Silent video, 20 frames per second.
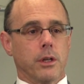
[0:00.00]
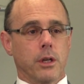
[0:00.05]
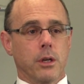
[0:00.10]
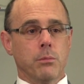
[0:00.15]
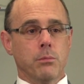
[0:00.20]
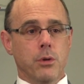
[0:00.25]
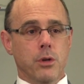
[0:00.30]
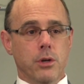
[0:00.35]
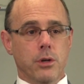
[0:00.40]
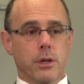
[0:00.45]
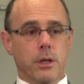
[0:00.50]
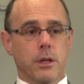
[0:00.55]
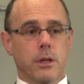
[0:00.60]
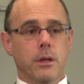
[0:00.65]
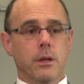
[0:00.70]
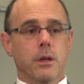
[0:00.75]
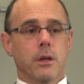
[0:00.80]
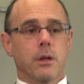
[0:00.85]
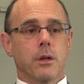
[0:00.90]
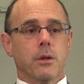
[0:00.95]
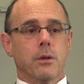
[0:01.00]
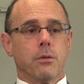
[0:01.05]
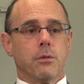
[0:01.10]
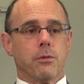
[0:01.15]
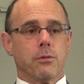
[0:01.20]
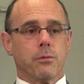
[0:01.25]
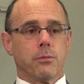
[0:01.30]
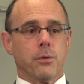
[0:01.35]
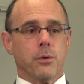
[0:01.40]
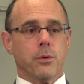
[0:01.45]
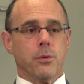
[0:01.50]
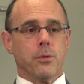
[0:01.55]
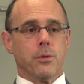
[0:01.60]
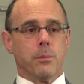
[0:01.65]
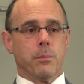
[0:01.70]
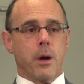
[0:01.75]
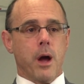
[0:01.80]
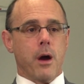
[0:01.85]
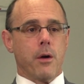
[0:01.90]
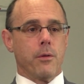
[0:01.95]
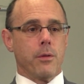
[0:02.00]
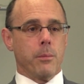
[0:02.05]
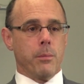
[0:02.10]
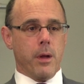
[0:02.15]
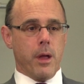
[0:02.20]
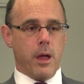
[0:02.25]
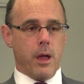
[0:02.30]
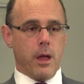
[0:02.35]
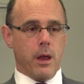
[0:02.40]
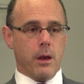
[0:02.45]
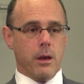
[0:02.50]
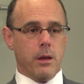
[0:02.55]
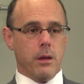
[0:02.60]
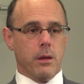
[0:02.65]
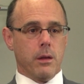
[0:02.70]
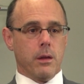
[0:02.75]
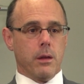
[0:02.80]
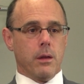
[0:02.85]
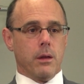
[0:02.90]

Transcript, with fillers: the community through the power of the pen